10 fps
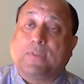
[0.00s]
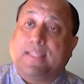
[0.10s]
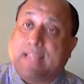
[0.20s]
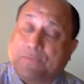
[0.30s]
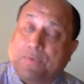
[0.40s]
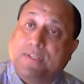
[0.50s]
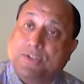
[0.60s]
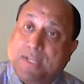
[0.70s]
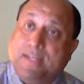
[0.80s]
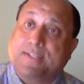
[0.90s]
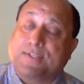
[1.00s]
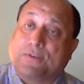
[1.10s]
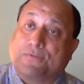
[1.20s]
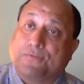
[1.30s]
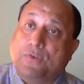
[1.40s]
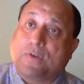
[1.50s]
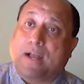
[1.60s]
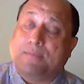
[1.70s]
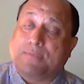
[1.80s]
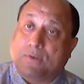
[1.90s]
And that was the genius of
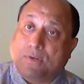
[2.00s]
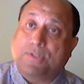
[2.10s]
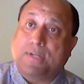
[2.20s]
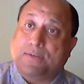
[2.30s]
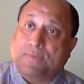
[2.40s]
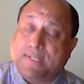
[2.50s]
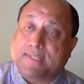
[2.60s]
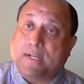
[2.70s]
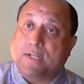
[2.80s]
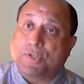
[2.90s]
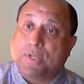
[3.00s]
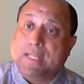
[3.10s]
NuCalm's original research,